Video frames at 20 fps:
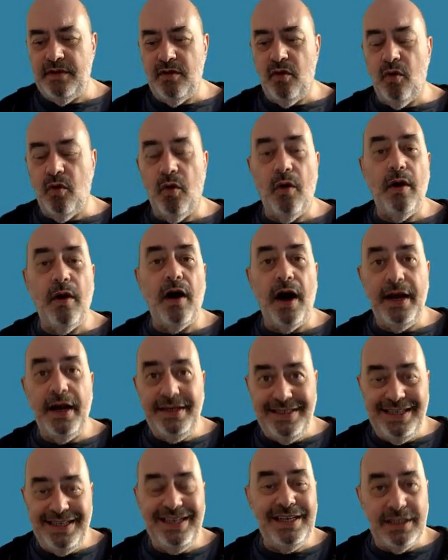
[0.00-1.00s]
or
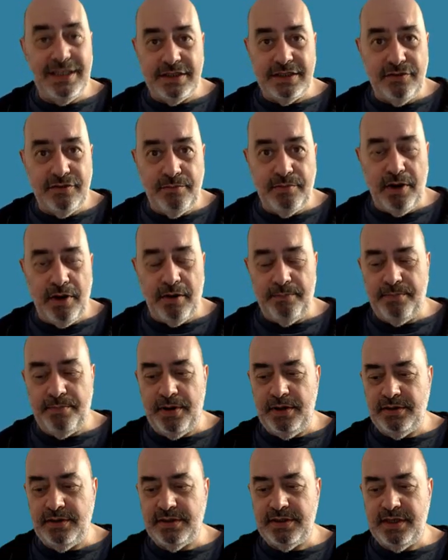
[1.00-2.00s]
ideas for blog
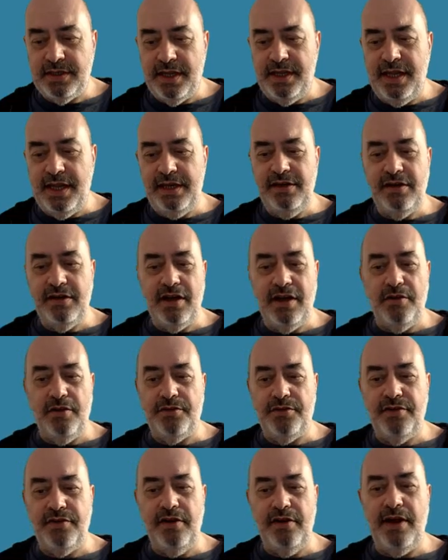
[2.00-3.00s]
posts. And then you go
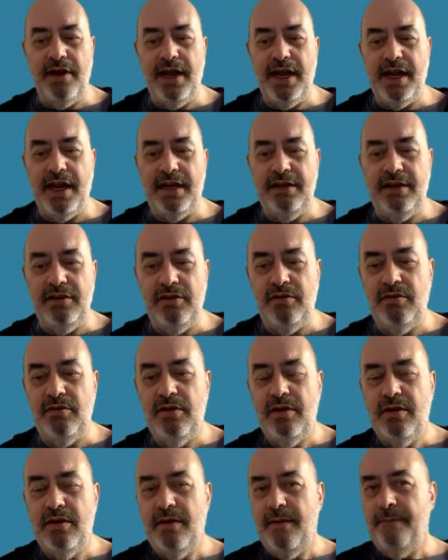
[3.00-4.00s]
through it and you
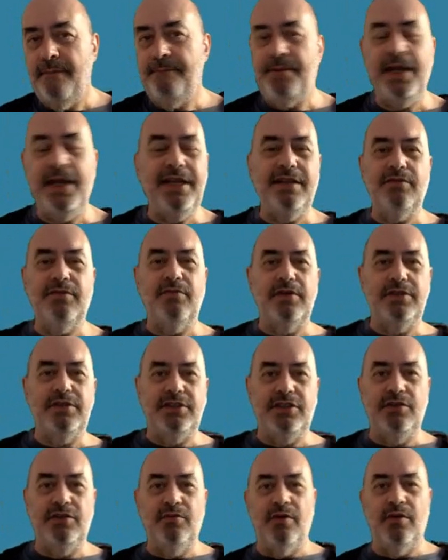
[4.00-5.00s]
pick the
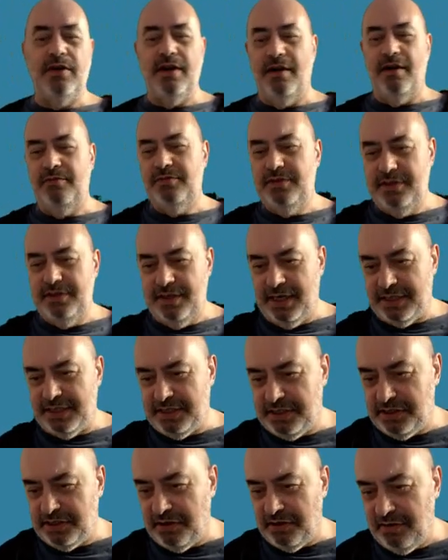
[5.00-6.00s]
ones you want. I wouldn't
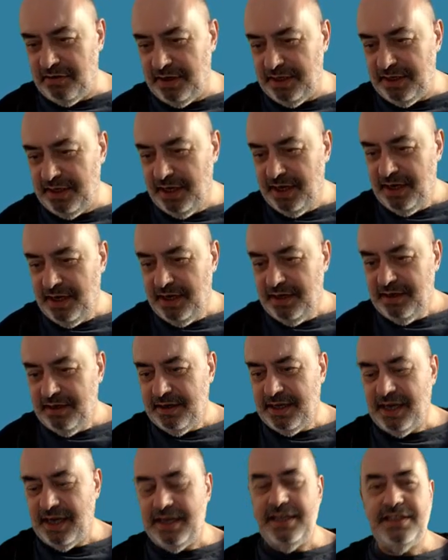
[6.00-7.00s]
necessarily
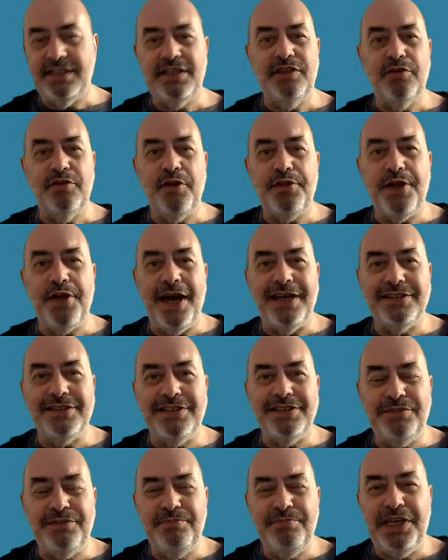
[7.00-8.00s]
get it to do
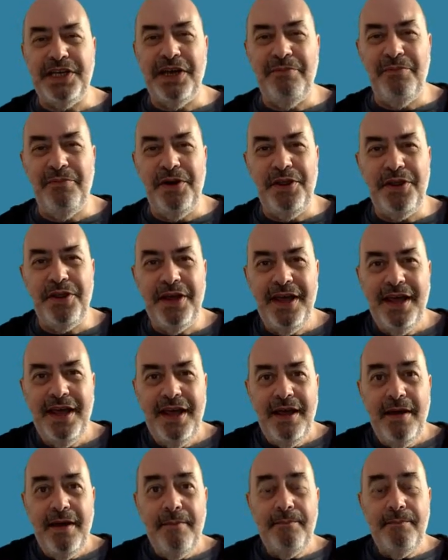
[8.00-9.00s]
1,000 to begin with,
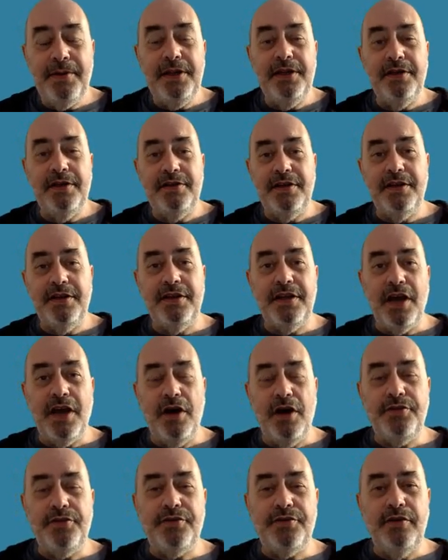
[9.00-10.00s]
but you can
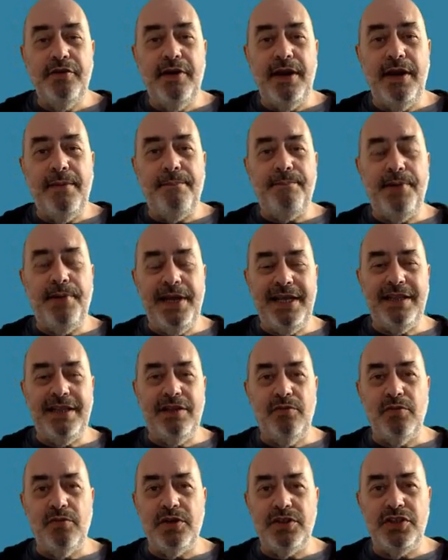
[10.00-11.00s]
go through it, pick
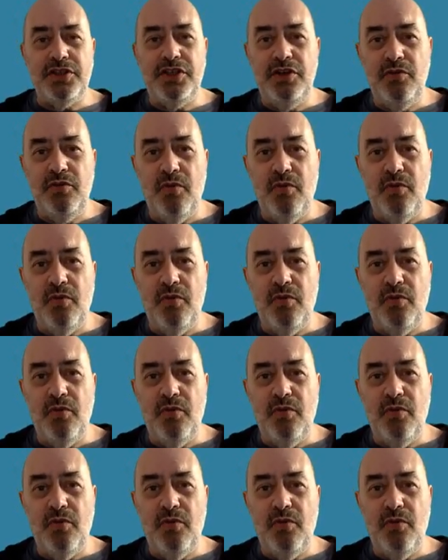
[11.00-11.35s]
the ones you